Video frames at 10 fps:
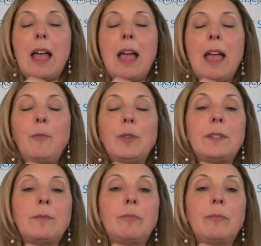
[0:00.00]
I
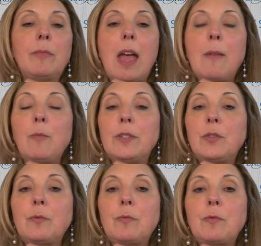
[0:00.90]
was I was
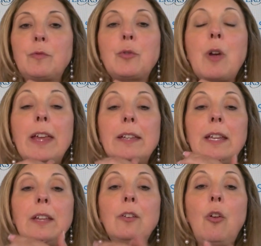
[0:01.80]
trying to
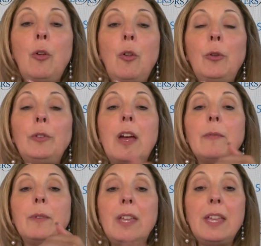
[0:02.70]
get a hold
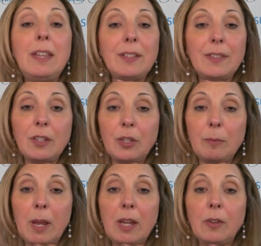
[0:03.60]
of key
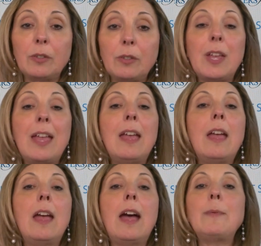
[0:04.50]
decision makers.
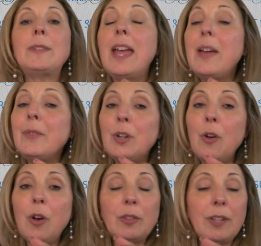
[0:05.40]
I was having a
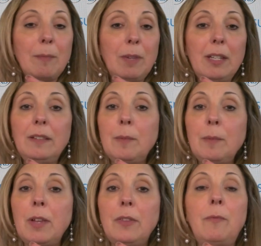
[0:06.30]
hard time getting
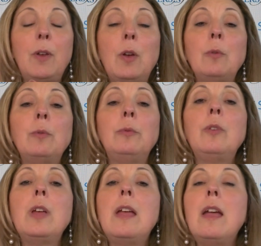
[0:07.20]
them on the
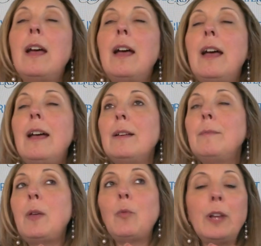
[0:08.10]
phone. Um,
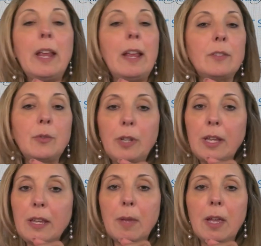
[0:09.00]
they weren't answering
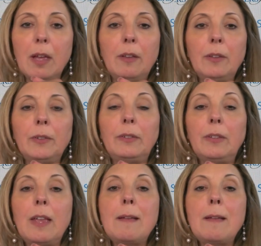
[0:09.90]
emails